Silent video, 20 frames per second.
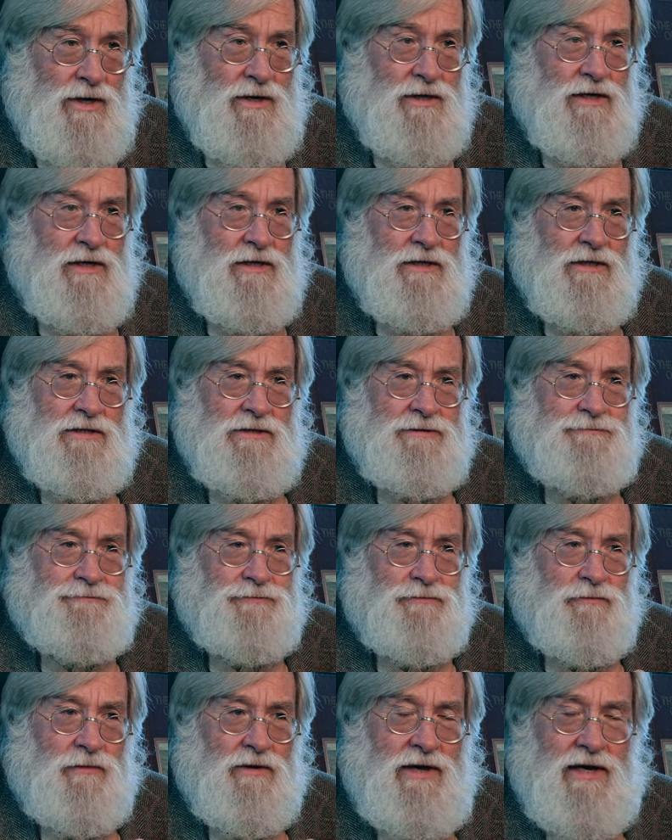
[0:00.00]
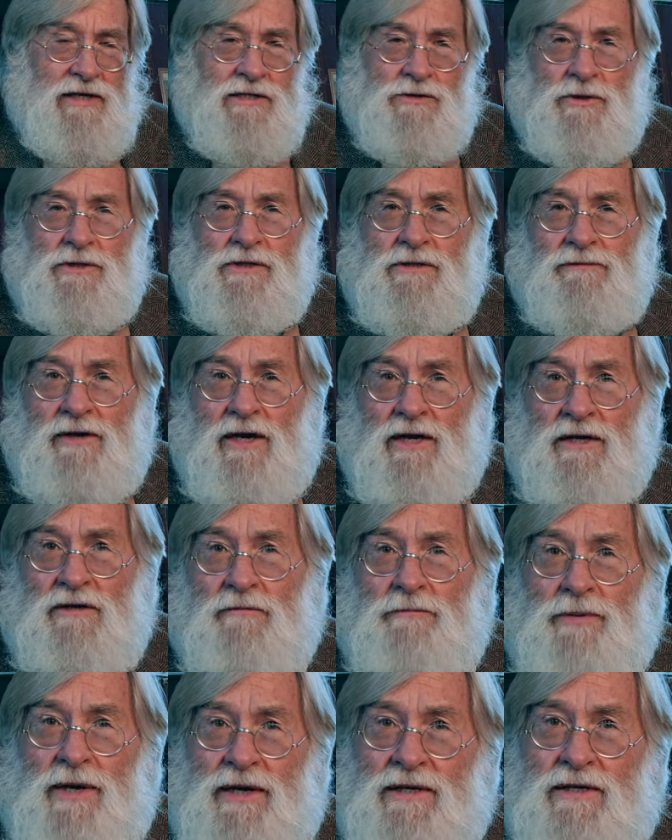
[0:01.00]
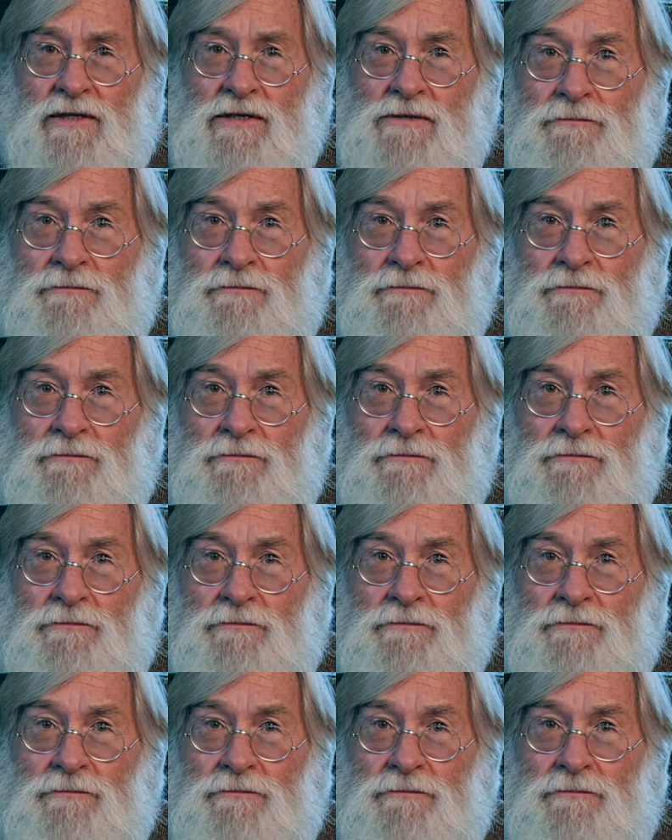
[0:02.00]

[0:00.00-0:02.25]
Uh, that is what's the value of paintings